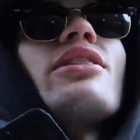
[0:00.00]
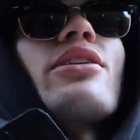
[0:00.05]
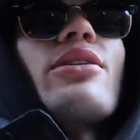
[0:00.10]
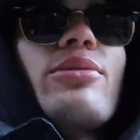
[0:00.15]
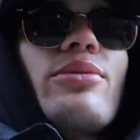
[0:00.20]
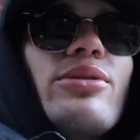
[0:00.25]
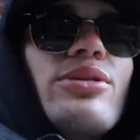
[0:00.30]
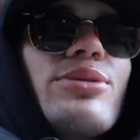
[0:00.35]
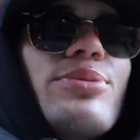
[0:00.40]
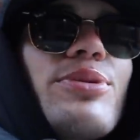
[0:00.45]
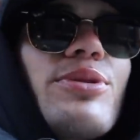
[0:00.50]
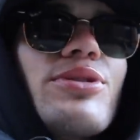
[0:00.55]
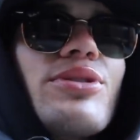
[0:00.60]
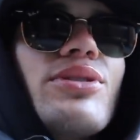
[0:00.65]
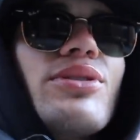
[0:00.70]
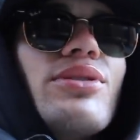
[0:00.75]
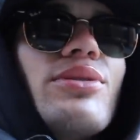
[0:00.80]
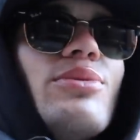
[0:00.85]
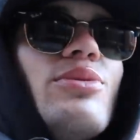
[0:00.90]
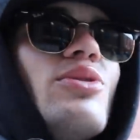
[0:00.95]
thought we were supposed
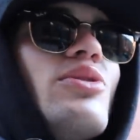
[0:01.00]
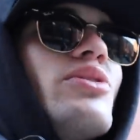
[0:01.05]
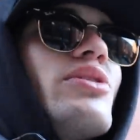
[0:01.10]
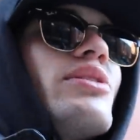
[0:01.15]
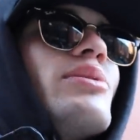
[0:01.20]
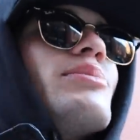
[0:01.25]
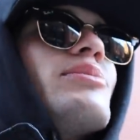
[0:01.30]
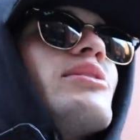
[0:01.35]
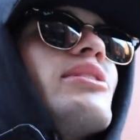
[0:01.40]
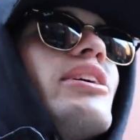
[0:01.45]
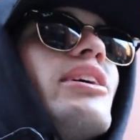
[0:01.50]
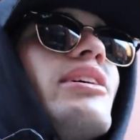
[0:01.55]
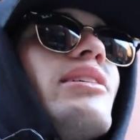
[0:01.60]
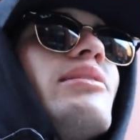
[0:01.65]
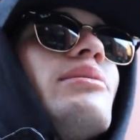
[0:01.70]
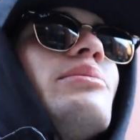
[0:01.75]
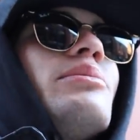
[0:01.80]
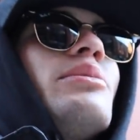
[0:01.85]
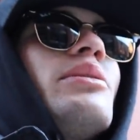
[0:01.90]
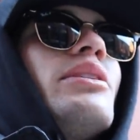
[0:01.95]
to go to a museum
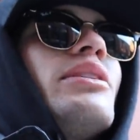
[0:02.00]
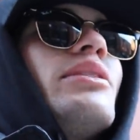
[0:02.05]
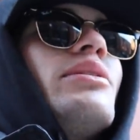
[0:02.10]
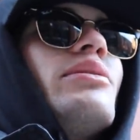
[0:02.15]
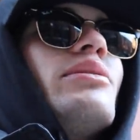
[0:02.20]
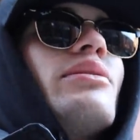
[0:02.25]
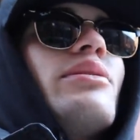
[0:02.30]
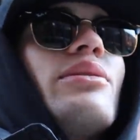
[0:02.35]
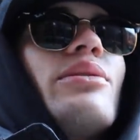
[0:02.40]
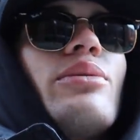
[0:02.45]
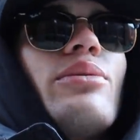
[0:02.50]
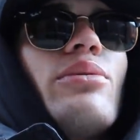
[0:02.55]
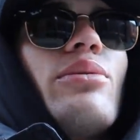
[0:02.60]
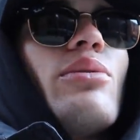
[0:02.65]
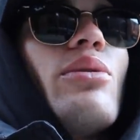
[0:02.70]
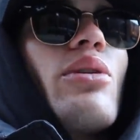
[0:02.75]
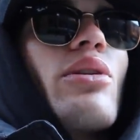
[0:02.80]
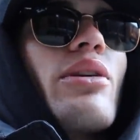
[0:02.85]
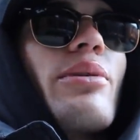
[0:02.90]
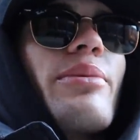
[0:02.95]
today, but
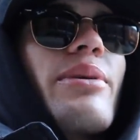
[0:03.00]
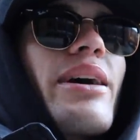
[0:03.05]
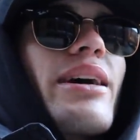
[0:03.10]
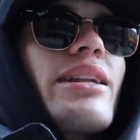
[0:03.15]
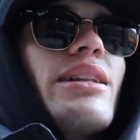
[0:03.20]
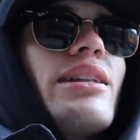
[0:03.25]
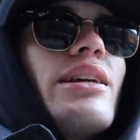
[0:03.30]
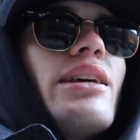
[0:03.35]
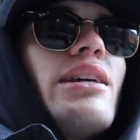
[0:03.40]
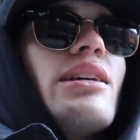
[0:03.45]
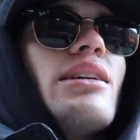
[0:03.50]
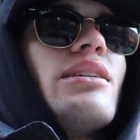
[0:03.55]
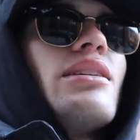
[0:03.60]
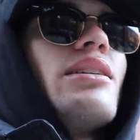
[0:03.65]
woke up kind of late,